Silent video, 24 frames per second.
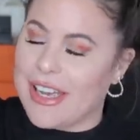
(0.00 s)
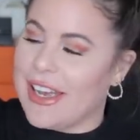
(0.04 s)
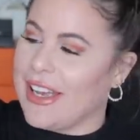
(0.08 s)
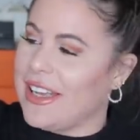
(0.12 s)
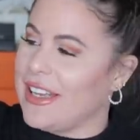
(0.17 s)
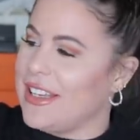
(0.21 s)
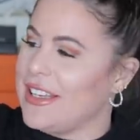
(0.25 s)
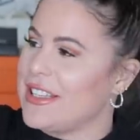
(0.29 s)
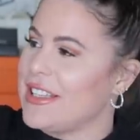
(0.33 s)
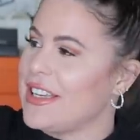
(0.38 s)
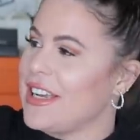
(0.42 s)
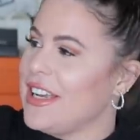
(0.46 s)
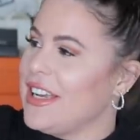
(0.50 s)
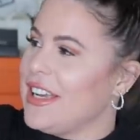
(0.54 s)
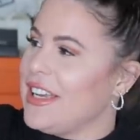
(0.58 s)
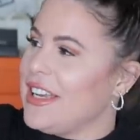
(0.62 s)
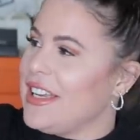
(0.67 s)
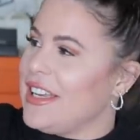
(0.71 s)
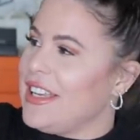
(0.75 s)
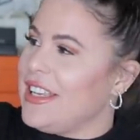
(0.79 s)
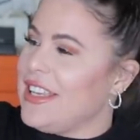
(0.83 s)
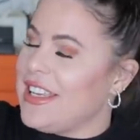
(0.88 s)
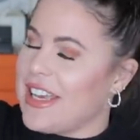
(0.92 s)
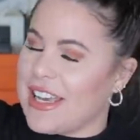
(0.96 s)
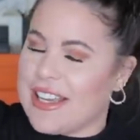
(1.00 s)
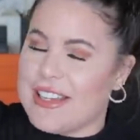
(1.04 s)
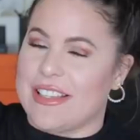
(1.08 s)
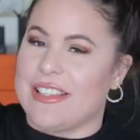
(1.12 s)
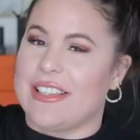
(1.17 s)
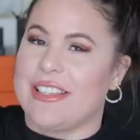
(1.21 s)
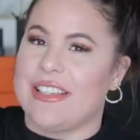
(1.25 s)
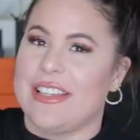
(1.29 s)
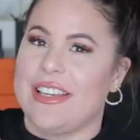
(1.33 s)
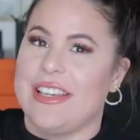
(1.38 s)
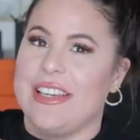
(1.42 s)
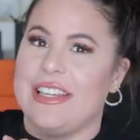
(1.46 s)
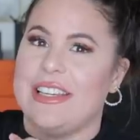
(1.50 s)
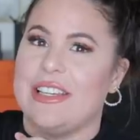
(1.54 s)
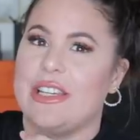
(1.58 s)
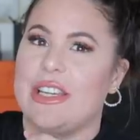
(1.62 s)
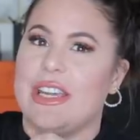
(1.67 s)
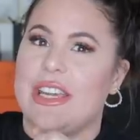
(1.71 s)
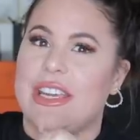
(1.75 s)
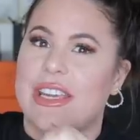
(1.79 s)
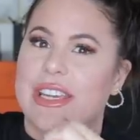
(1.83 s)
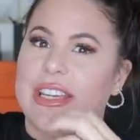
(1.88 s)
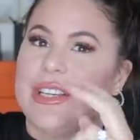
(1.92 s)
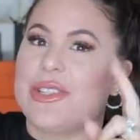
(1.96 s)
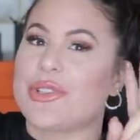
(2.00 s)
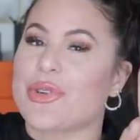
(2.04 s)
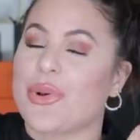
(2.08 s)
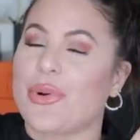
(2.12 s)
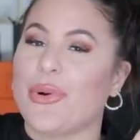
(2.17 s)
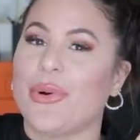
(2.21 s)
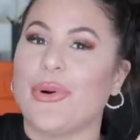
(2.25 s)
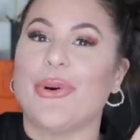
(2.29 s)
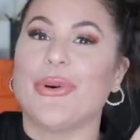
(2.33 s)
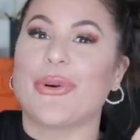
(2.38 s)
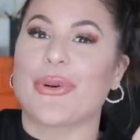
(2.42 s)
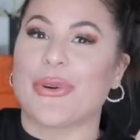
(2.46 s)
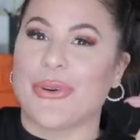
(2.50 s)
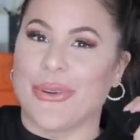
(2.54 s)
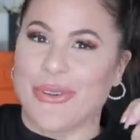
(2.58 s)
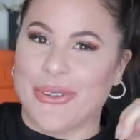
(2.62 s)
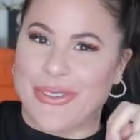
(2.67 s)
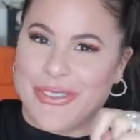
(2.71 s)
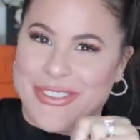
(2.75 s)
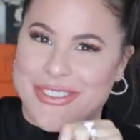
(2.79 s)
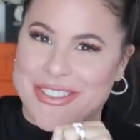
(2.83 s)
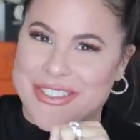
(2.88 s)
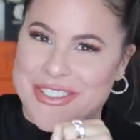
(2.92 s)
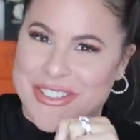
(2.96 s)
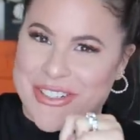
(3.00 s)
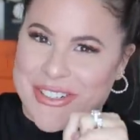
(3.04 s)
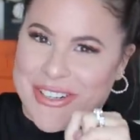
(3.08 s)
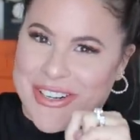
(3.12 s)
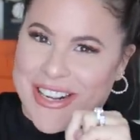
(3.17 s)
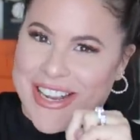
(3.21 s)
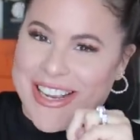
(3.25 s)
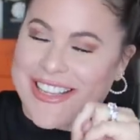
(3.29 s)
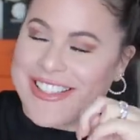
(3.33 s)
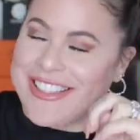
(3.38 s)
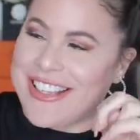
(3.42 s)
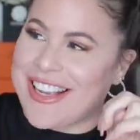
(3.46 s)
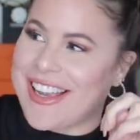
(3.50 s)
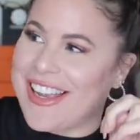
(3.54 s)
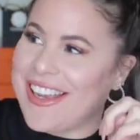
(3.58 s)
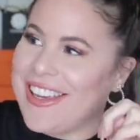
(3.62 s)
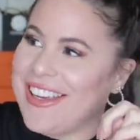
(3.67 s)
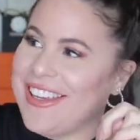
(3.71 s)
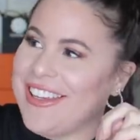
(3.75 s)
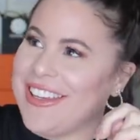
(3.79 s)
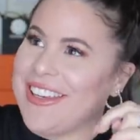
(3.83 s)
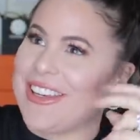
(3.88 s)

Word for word: And yes, it it caught on, should I say.